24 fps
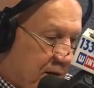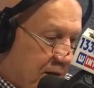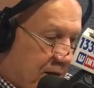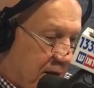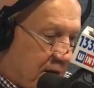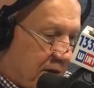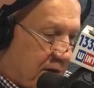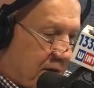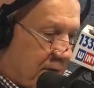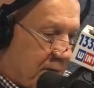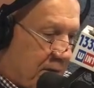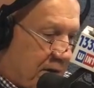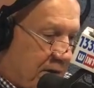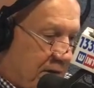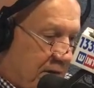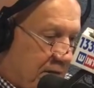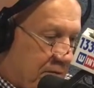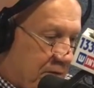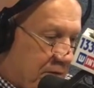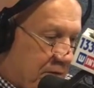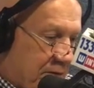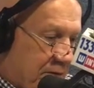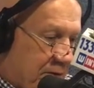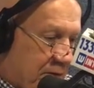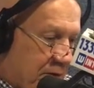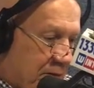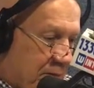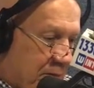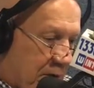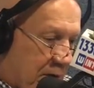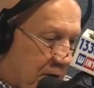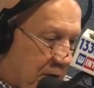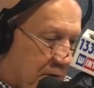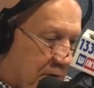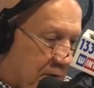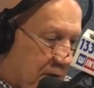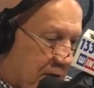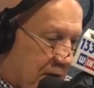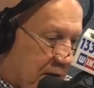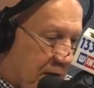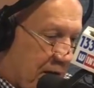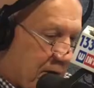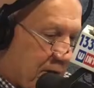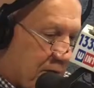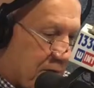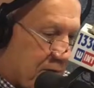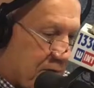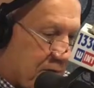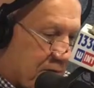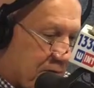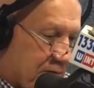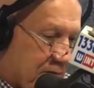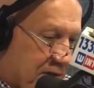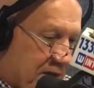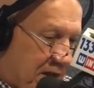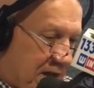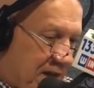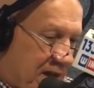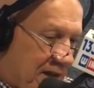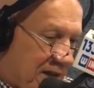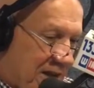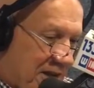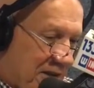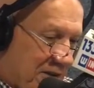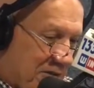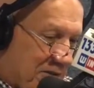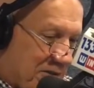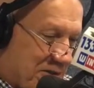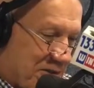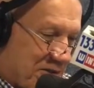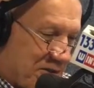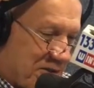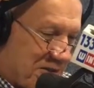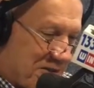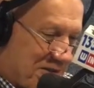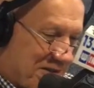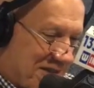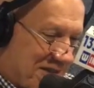how come I never heard about the language of sign language?